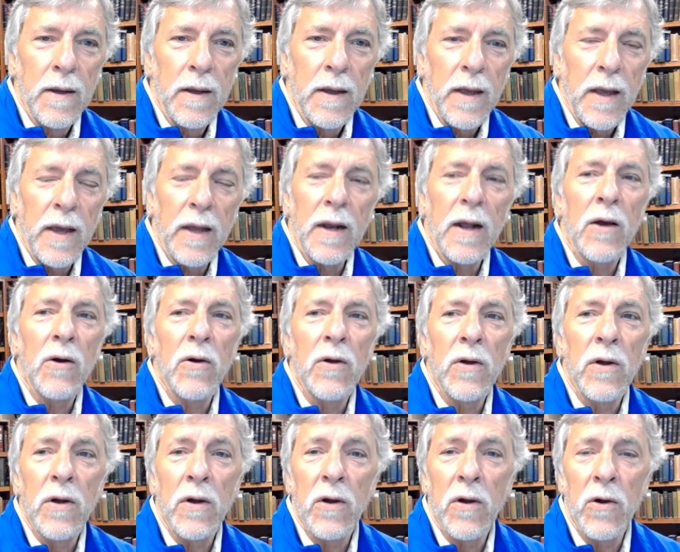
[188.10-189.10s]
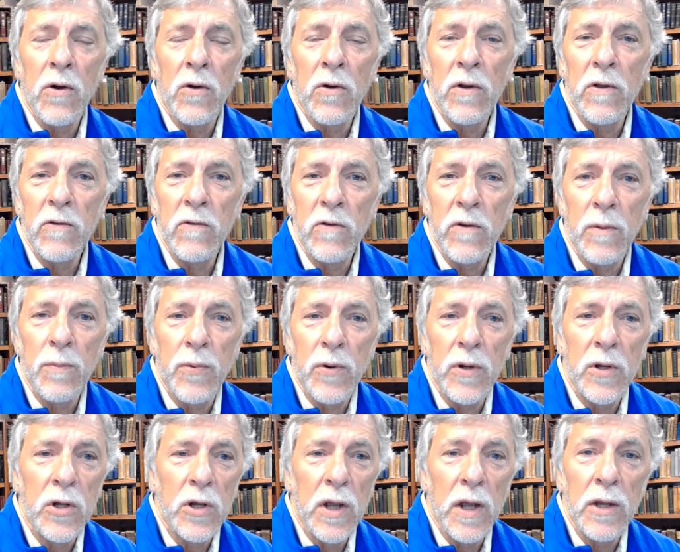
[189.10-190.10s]
and our earnest
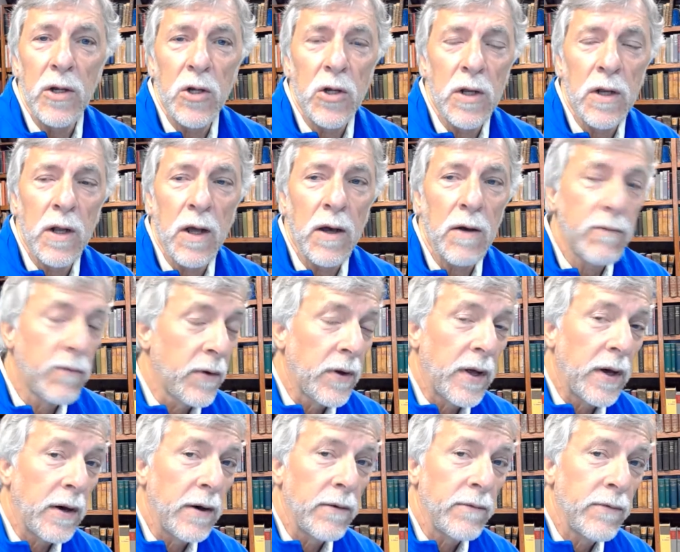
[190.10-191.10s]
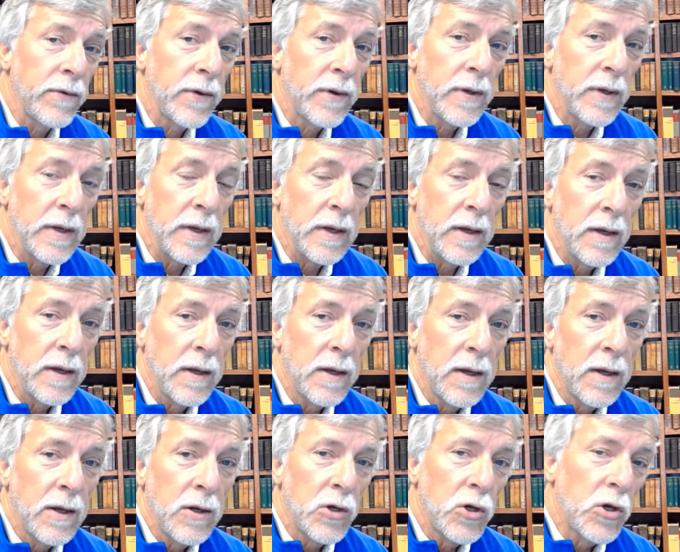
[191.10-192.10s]
appreciation of love
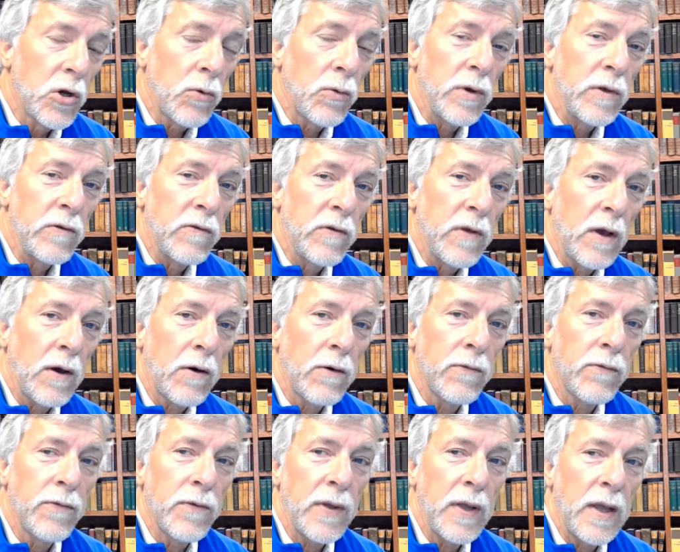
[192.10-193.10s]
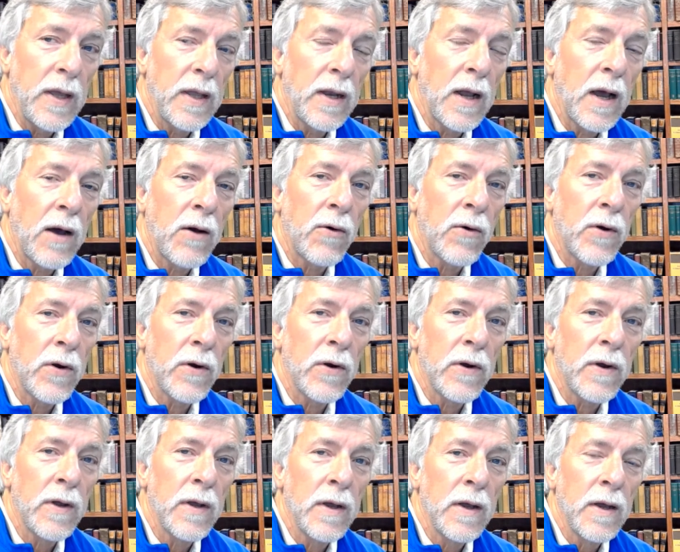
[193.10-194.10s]
show itself in our
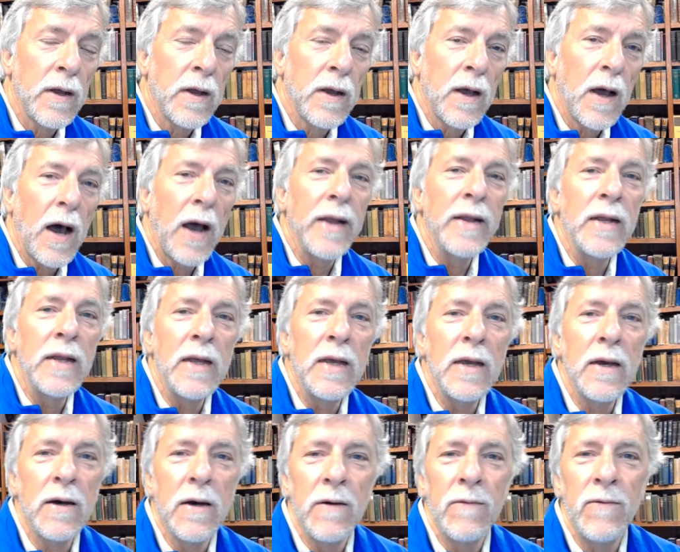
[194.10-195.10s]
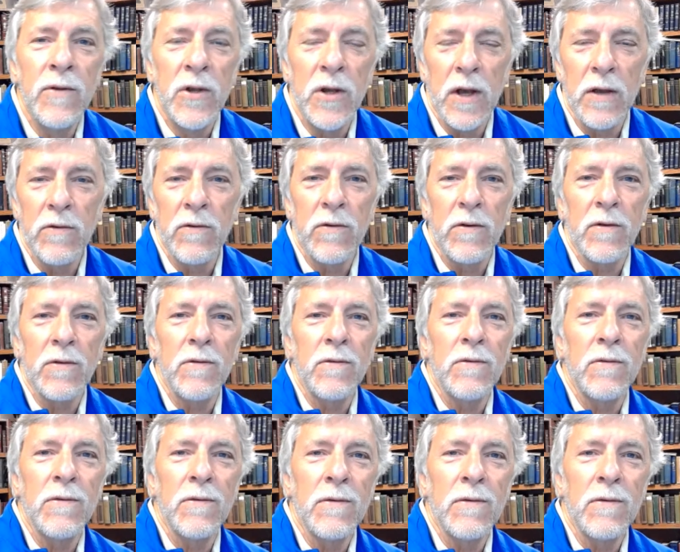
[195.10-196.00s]
idea of justice?